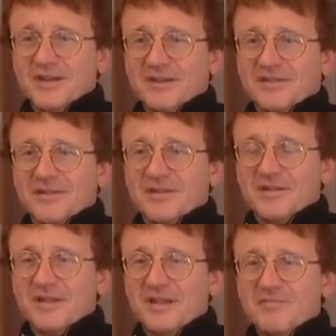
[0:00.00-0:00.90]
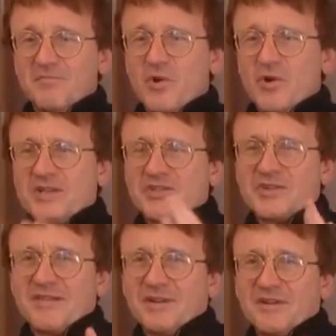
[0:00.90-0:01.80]
even more
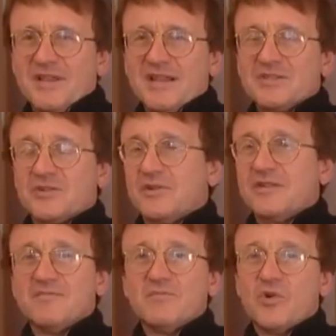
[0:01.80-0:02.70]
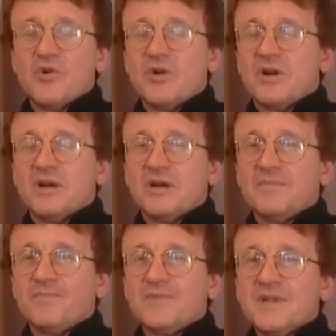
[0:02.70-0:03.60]
extravagant things, or even
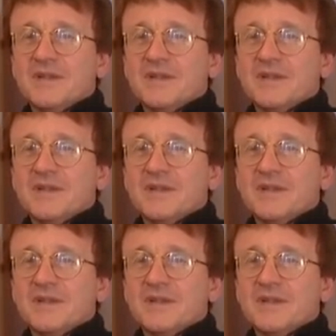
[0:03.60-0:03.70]
more